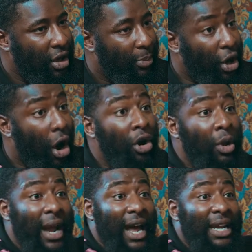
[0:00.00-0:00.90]
But the
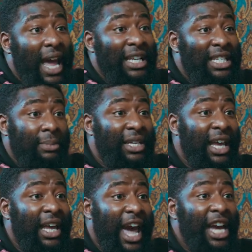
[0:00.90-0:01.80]
only way that they seem to
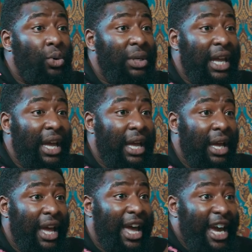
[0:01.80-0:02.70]
engage with
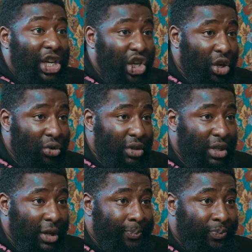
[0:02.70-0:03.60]
their
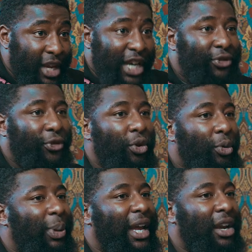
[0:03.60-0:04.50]
issues is
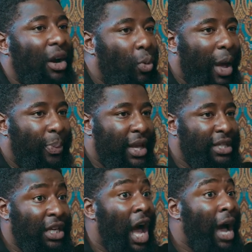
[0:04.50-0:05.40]
through picking up
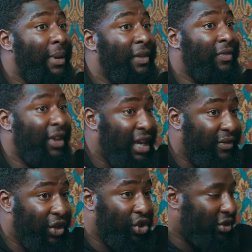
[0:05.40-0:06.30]
weapons and harming
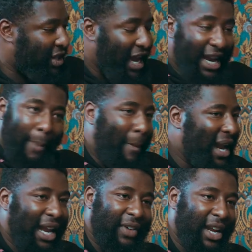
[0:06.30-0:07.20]
individuals that
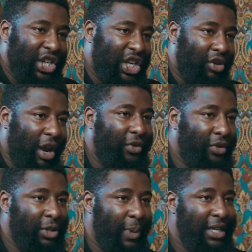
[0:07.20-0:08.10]
might live in their
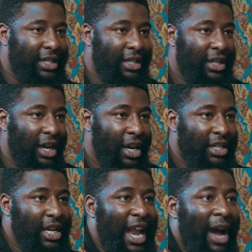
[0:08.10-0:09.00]
geographical spaces.
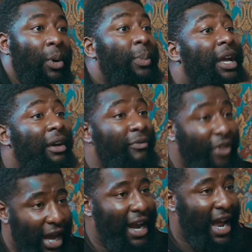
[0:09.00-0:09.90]
Right. So now, when we
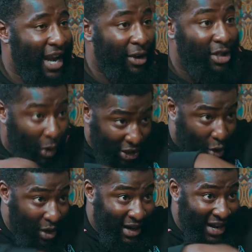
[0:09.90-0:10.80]
convert that now to what's
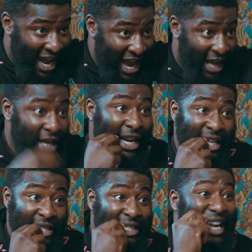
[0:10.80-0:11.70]
going on here, yeah, and you yeah.
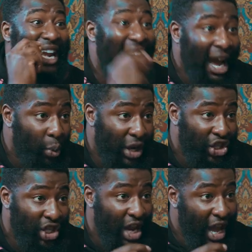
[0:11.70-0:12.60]
listen to the
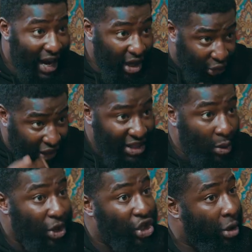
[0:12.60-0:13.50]
language yeah. and the things
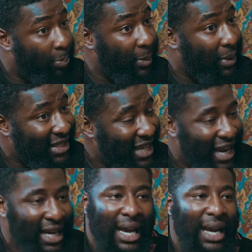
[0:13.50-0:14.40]
in which young people are
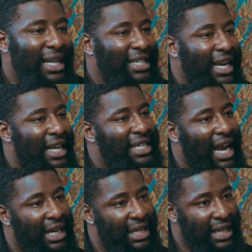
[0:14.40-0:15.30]
saying, they're saying
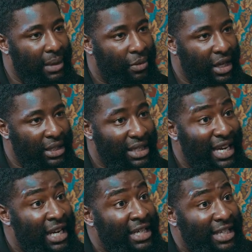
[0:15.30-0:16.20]
exactly the same thing. They're
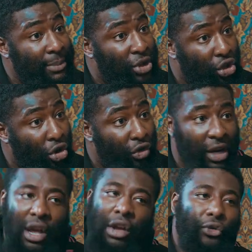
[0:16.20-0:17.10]
telling the same
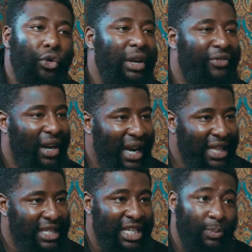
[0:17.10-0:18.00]
story through different
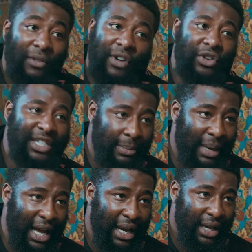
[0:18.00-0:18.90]
lenses, but very
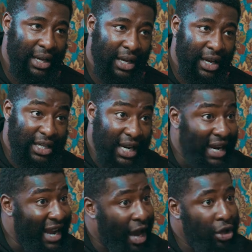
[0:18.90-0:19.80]
similar. So
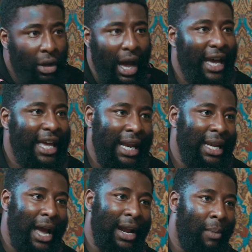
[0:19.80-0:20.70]
then now you got a
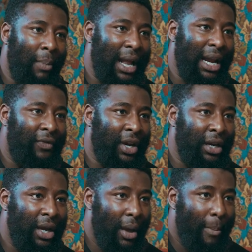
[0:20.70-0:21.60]
kid now that might live
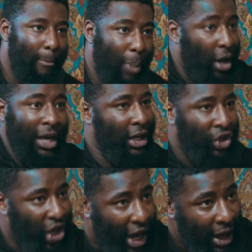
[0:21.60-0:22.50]
in
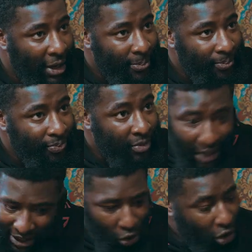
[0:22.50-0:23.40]
Buckinghamshire
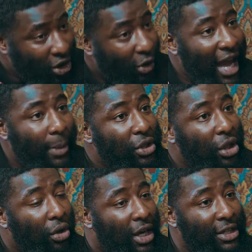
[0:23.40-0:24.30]
that's also able
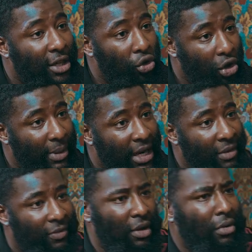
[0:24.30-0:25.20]
to look on social
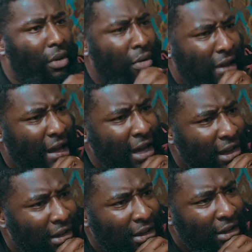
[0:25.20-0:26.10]
media and think, okay.
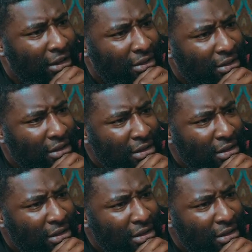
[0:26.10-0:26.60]
Yeah.